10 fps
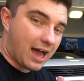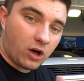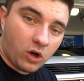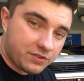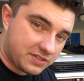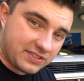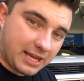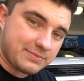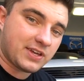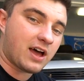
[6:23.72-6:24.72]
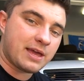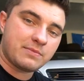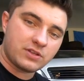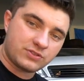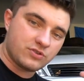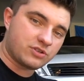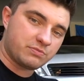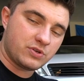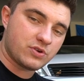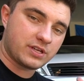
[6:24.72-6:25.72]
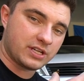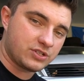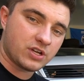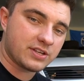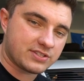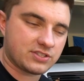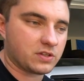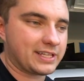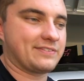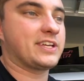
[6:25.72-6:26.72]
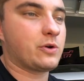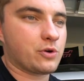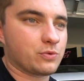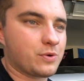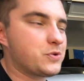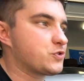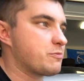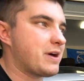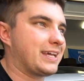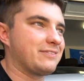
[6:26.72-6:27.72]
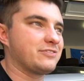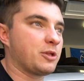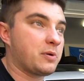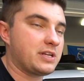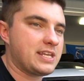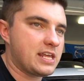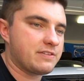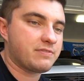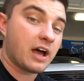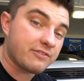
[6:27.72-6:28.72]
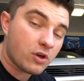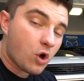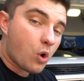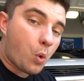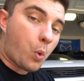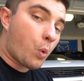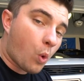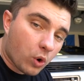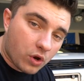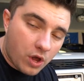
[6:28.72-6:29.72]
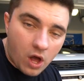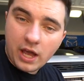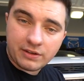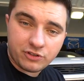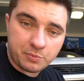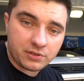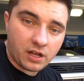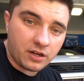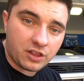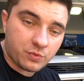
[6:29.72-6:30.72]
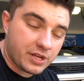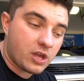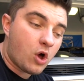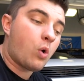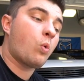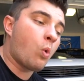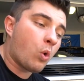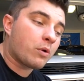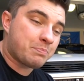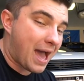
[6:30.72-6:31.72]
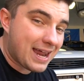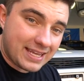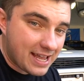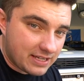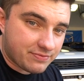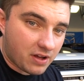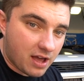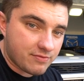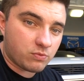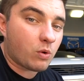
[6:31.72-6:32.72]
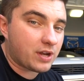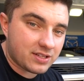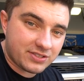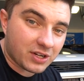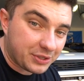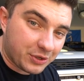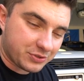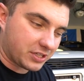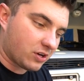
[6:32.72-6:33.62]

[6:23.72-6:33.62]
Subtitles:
all at the same time, so your computer can adjust. So like if I go on a road trip, I can fill up on E85, or I can fill up on 93, or bad E85 won't necessarily hurt the